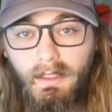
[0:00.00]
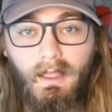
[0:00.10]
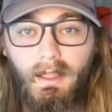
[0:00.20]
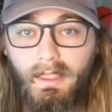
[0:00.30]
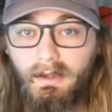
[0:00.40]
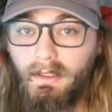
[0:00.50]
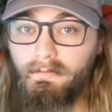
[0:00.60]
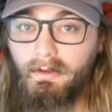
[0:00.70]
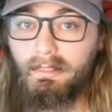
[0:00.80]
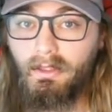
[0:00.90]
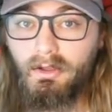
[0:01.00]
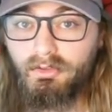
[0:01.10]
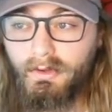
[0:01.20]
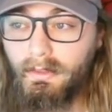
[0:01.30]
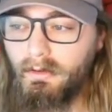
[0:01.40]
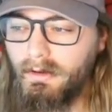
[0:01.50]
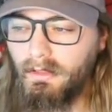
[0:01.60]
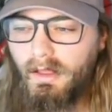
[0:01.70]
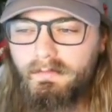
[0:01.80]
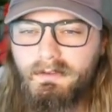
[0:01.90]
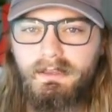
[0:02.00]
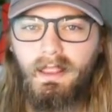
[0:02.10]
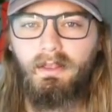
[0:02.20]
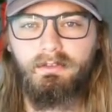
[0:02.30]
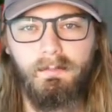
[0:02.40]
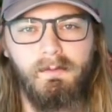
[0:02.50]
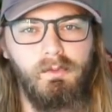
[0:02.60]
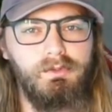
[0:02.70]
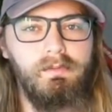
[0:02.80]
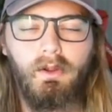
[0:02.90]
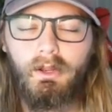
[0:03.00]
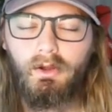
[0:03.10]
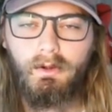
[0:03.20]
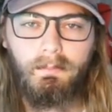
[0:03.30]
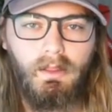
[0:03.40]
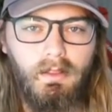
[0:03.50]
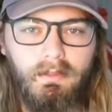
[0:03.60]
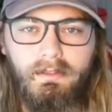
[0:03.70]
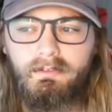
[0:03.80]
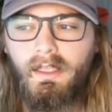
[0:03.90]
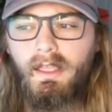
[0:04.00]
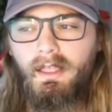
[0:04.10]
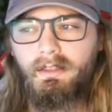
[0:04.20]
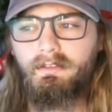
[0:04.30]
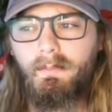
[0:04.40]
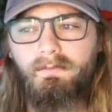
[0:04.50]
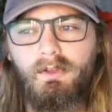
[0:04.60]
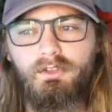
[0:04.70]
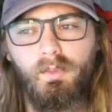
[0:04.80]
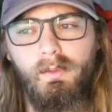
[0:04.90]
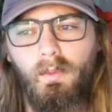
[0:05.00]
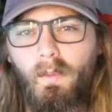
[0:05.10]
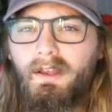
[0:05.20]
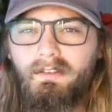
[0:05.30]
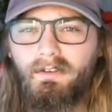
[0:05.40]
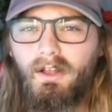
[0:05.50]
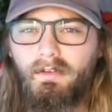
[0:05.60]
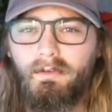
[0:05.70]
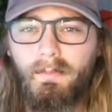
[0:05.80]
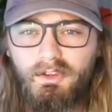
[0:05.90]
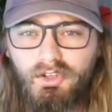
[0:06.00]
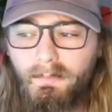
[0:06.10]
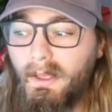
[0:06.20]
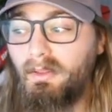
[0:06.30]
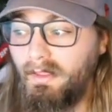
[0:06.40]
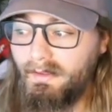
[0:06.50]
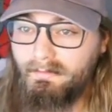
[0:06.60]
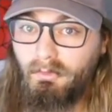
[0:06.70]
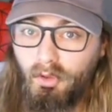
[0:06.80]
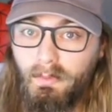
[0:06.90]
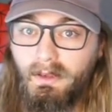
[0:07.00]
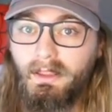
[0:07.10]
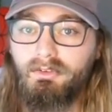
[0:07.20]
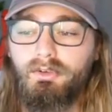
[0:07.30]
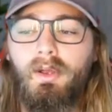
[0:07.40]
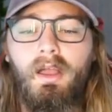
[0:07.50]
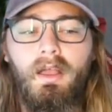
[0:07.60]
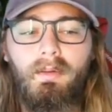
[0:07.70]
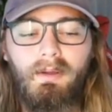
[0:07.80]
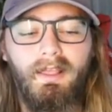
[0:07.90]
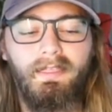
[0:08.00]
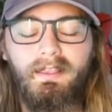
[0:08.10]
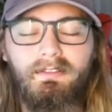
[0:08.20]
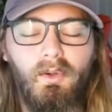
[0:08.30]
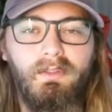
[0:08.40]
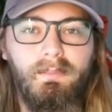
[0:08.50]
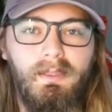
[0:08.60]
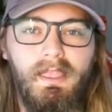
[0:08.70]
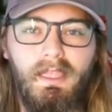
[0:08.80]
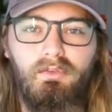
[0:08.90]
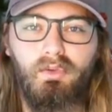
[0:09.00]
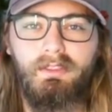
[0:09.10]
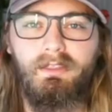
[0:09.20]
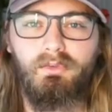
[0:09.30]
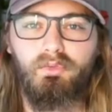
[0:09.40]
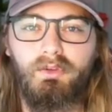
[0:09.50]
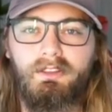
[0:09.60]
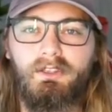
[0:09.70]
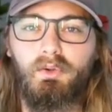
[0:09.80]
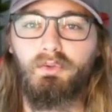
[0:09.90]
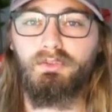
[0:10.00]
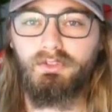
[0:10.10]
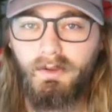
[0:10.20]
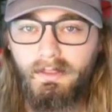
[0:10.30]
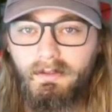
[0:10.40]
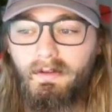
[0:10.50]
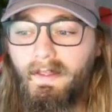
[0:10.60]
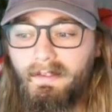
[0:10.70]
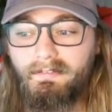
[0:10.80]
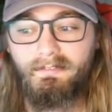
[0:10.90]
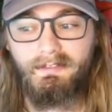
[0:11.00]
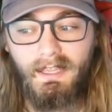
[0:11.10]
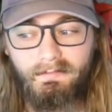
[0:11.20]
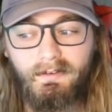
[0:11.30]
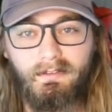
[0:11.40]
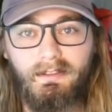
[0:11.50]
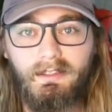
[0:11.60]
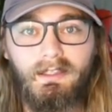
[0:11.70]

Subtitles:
Again, a very long trailer and a lot of details, some of which we've already heard in plot leaks, and some of which we were waiting for confirmation about, like Tobey and Andrew. But I think it's going to be a really, really cool trailer, and definitely